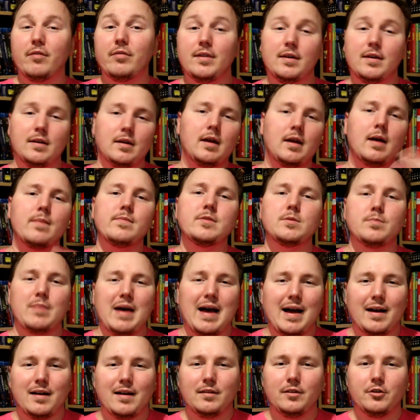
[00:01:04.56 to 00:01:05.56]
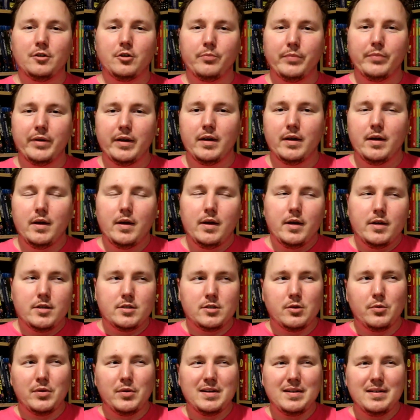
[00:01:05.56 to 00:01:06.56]
and then it comes back a little bit.
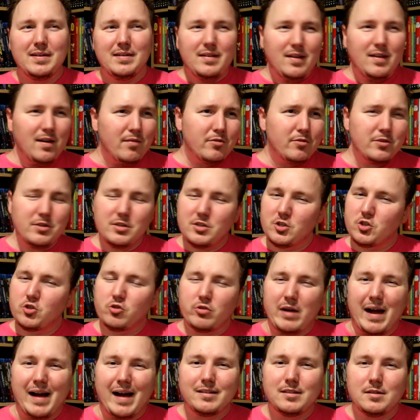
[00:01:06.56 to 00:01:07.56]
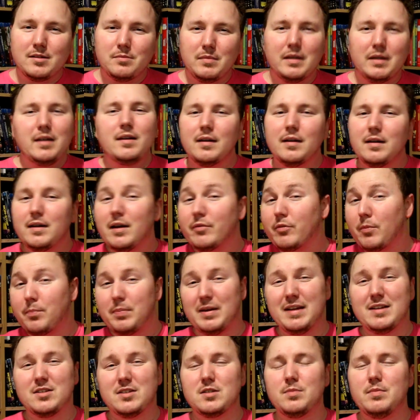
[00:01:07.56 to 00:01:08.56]
So it never distracted me and it never
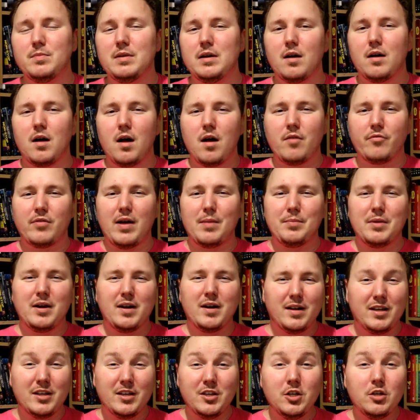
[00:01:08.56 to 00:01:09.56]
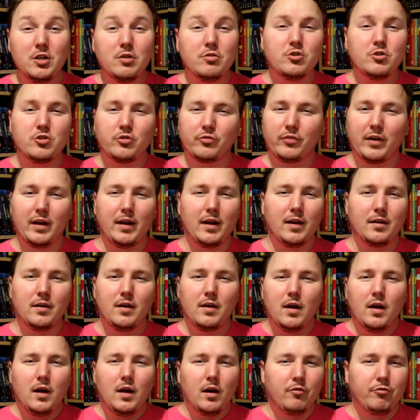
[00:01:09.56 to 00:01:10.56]
pissed me off. I'm not a huge fan
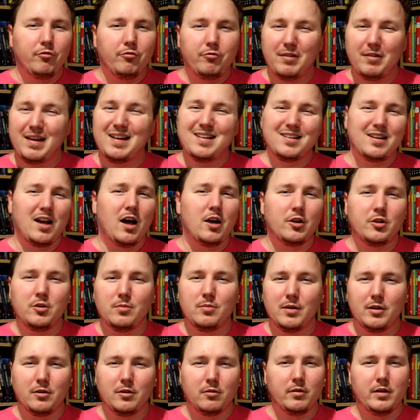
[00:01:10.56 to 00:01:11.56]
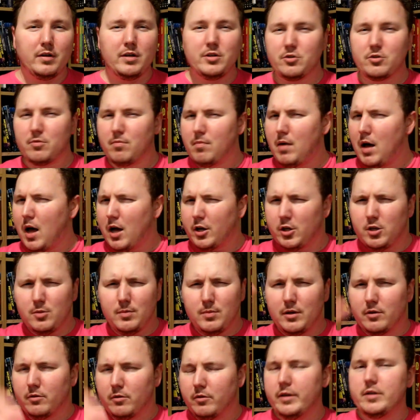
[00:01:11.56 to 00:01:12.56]
of fake documentaries or
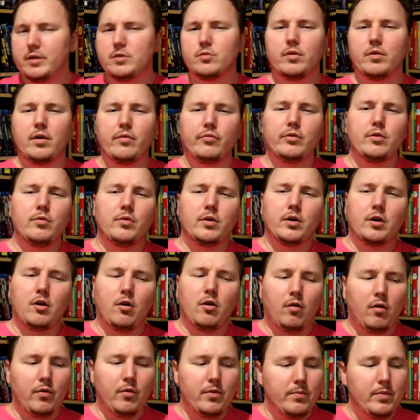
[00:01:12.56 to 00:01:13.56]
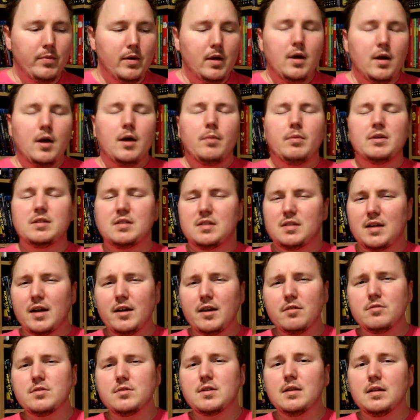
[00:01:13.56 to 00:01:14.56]
mockumentaries, whatever you want to call them, but
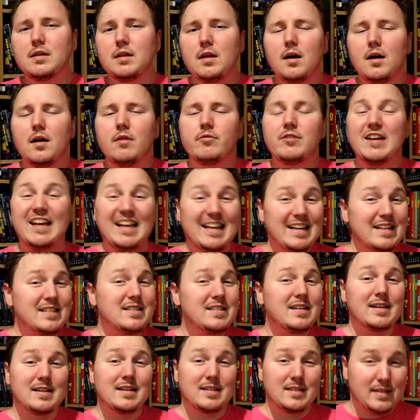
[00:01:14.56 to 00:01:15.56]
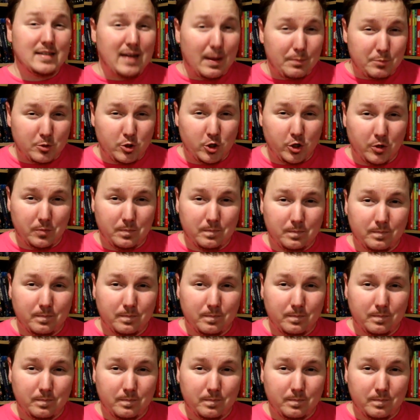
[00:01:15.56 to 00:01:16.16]
Psychos in Love is an exception.